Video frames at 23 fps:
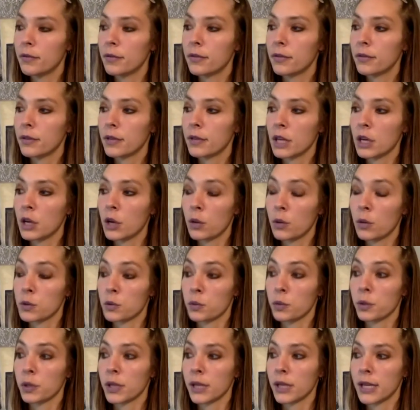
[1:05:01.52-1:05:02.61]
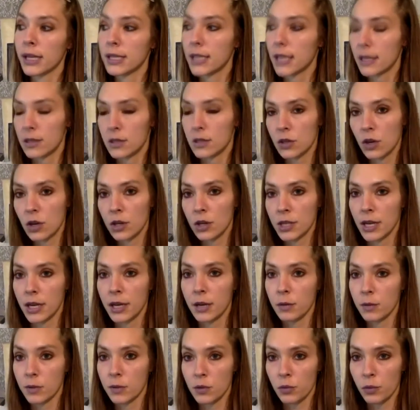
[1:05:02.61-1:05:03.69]
it was really intense content.
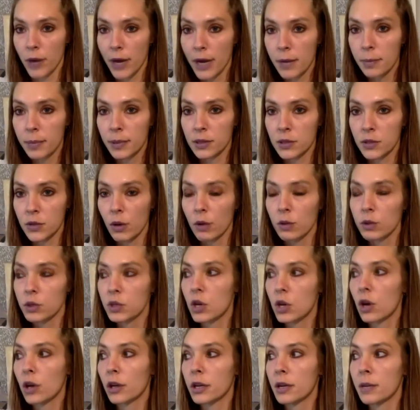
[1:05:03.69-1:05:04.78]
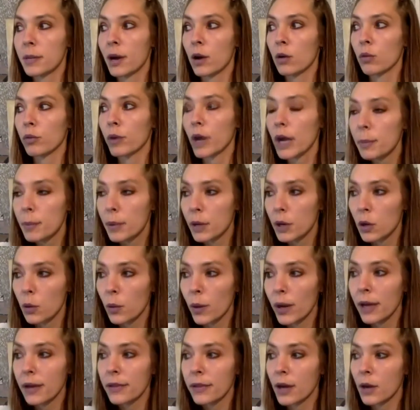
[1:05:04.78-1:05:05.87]
It was rape. And so I was talking about rape in a
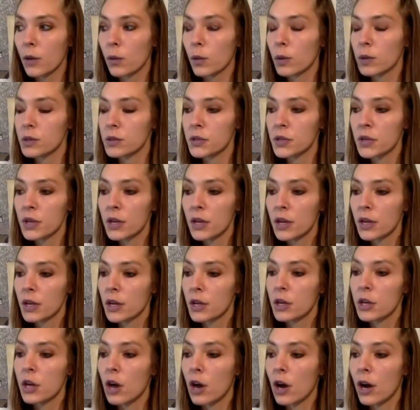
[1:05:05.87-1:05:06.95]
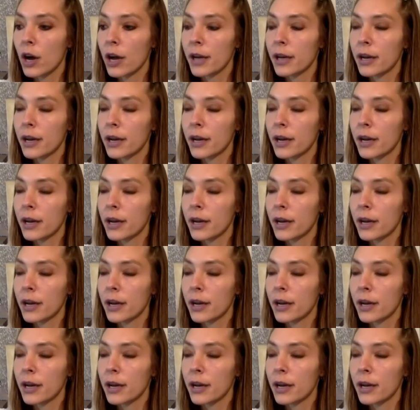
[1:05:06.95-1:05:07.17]
way that was not,